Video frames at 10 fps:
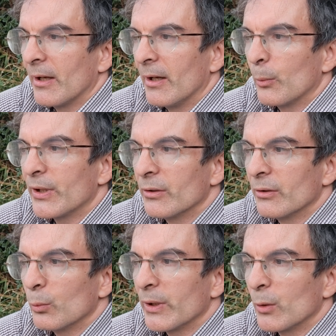and we
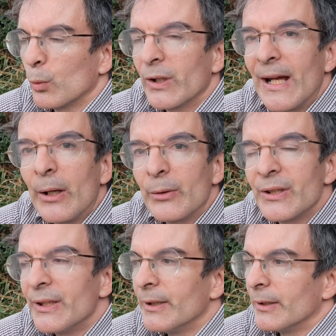can work out
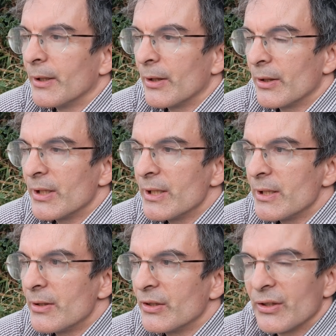
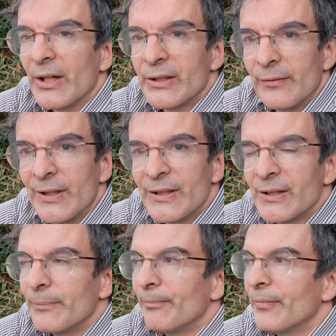the size of
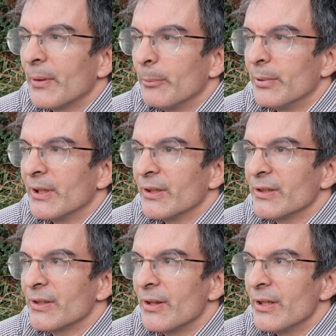this,
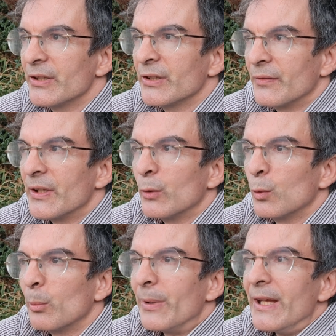because this sphere
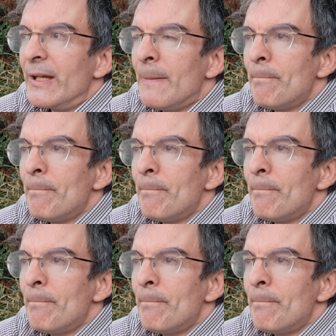will be